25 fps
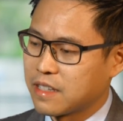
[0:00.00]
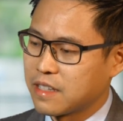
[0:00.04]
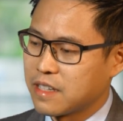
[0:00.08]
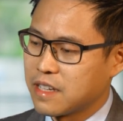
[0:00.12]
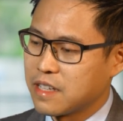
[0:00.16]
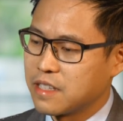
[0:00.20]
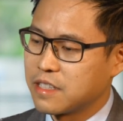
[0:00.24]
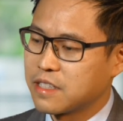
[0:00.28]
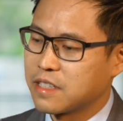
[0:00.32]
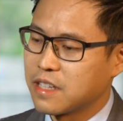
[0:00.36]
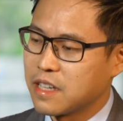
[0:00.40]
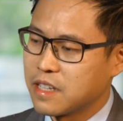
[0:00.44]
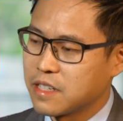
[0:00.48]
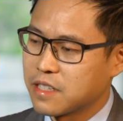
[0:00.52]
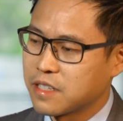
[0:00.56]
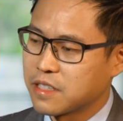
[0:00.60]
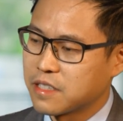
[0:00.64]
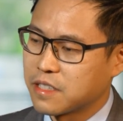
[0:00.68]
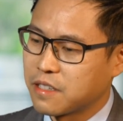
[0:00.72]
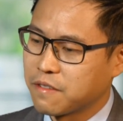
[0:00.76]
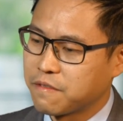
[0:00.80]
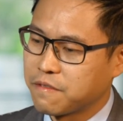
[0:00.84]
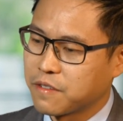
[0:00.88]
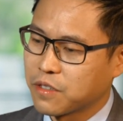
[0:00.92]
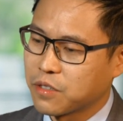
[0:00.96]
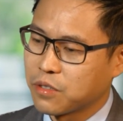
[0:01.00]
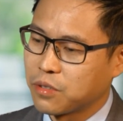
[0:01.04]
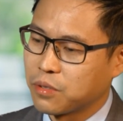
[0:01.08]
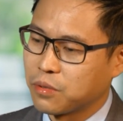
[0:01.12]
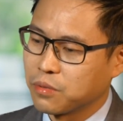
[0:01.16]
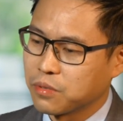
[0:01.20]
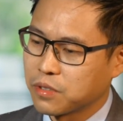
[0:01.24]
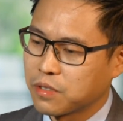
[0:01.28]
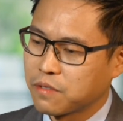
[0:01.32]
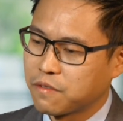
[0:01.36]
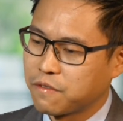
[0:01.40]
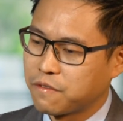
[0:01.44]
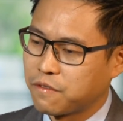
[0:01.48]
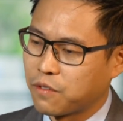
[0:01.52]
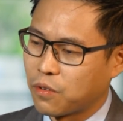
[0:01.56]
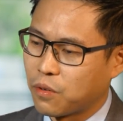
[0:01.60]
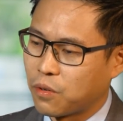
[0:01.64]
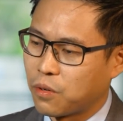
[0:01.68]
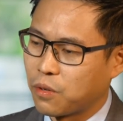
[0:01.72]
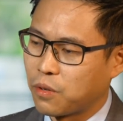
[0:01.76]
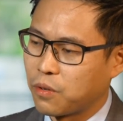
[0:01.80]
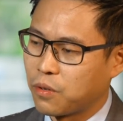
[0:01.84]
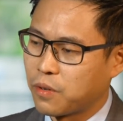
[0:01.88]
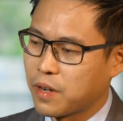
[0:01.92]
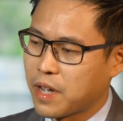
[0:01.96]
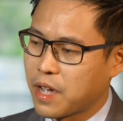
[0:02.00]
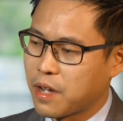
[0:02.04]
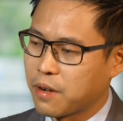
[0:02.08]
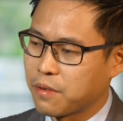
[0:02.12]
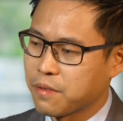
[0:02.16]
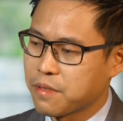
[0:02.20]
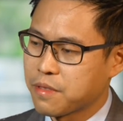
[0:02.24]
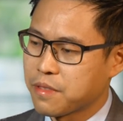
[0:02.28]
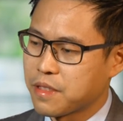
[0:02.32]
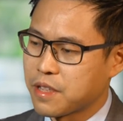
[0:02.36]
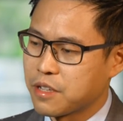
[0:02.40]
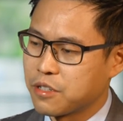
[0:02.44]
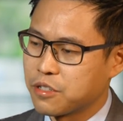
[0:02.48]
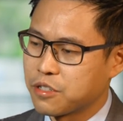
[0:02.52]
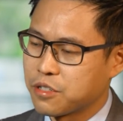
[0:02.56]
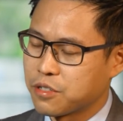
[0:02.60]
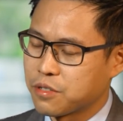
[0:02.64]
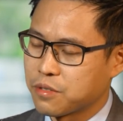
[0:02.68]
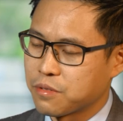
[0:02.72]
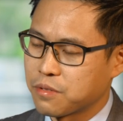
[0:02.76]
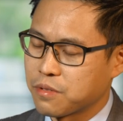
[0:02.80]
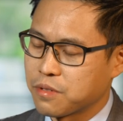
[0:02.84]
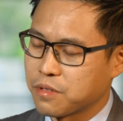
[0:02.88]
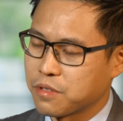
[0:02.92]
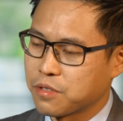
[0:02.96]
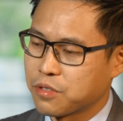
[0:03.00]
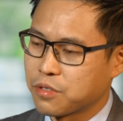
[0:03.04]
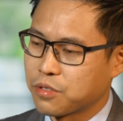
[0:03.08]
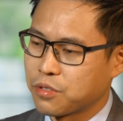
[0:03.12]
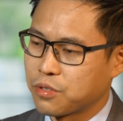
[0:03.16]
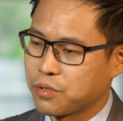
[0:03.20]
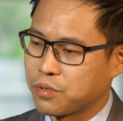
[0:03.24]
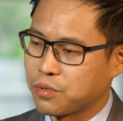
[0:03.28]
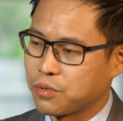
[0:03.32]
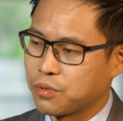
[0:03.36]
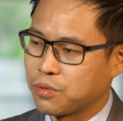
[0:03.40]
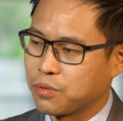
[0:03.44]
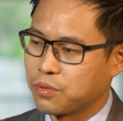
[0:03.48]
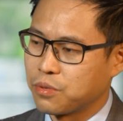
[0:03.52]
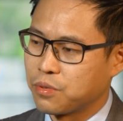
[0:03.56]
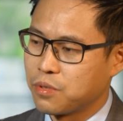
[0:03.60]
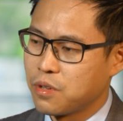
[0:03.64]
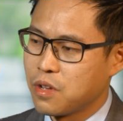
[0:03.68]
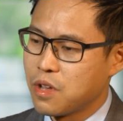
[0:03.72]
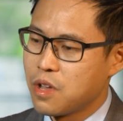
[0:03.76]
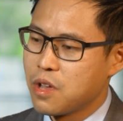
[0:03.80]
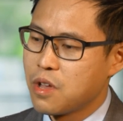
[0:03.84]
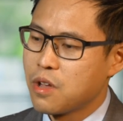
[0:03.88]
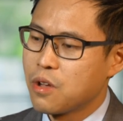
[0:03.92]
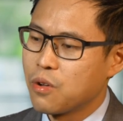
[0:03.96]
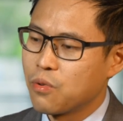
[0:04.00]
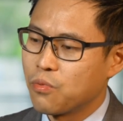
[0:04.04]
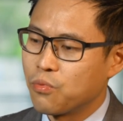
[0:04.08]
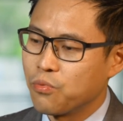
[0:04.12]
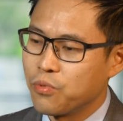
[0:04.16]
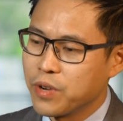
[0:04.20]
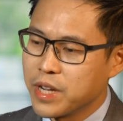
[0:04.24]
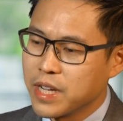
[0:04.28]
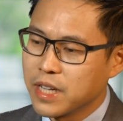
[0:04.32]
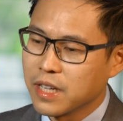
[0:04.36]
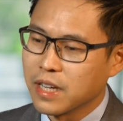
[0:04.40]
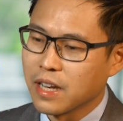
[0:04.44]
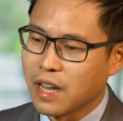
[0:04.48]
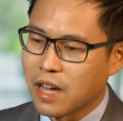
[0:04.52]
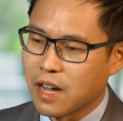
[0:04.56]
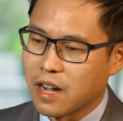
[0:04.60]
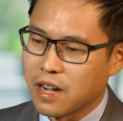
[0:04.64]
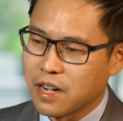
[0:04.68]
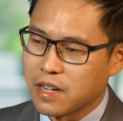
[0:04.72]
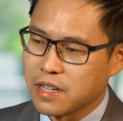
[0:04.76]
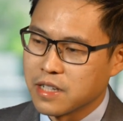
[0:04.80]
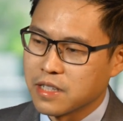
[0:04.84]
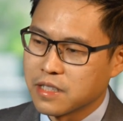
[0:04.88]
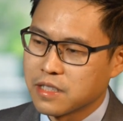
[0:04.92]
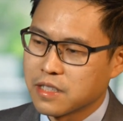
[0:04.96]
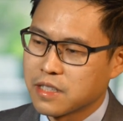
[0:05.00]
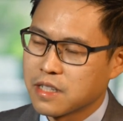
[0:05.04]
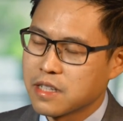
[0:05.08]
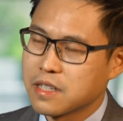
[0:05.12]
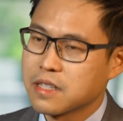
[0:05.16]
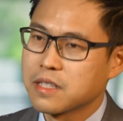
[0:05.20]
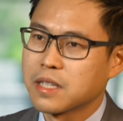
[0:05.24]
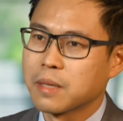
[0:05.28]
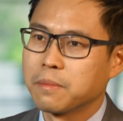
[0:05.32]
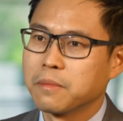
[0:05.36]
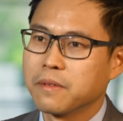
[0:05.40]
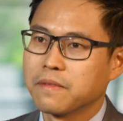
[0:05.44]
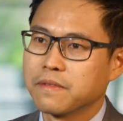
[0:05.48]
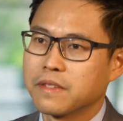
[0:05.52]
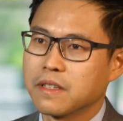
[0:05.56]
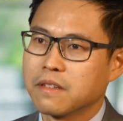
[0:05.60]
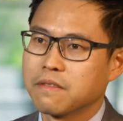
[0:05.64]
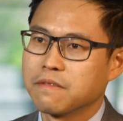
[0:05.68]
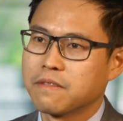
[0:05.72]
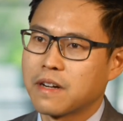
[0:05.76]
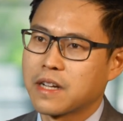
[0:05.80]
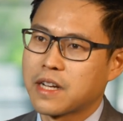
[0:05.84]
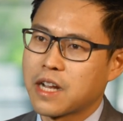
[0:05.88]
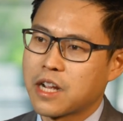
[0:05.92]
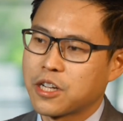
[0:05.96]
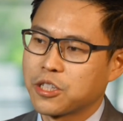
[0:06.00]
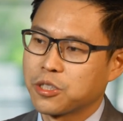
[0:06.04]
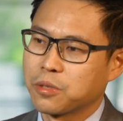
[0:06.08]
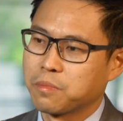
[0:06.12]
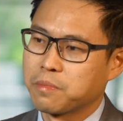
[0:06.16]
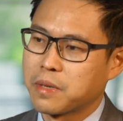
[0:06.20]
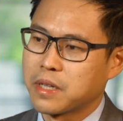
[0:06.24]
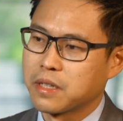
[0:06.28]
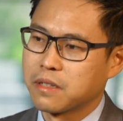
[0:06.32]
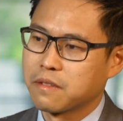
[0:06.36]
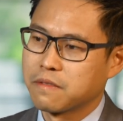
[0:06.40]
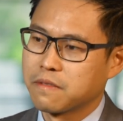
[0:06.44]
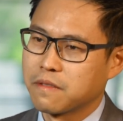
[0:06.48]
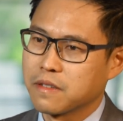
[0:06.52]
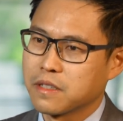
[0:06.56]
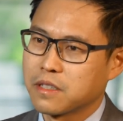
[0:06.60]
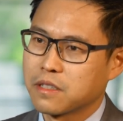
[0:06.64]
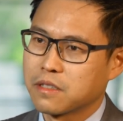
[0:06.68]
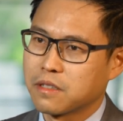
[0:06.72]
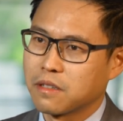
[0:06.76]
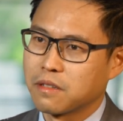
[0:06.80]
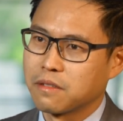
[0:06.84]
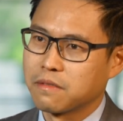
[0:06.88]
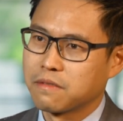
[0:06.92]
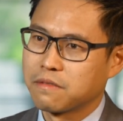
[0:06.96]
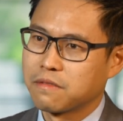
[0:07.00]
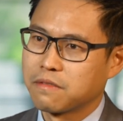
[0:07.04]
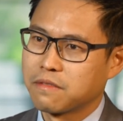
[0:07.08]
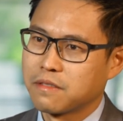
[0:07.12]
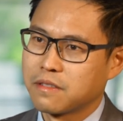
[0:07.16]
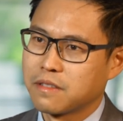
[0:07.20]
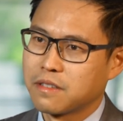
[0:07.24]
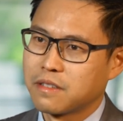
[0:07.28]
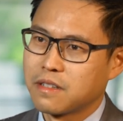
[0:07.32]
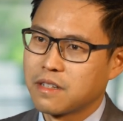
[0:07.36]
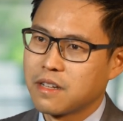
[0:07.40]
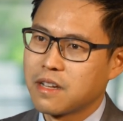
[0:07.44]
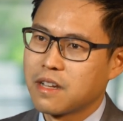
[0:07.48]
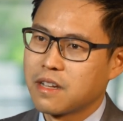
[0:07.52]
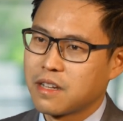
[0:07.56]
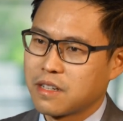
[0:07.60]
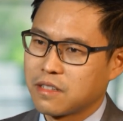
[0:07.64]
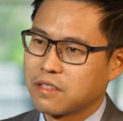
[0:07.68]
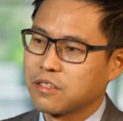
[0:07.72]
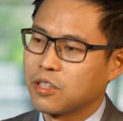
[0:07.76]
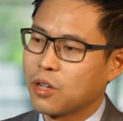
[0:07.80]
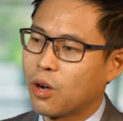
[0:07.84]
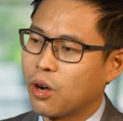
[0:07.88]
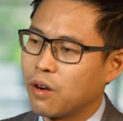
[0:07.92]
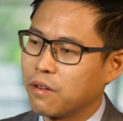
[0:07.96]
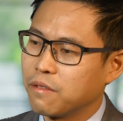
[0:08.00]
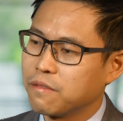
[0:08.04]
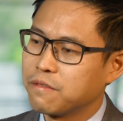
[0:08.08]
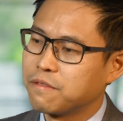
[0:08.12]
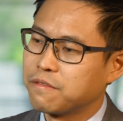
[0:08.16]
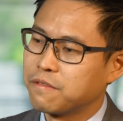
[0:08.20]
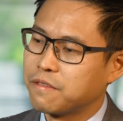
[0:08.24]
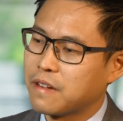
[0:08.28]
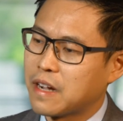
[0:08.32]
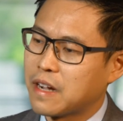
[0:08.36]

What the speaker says: it's difficult for health insurers to realize some of the financial benefits of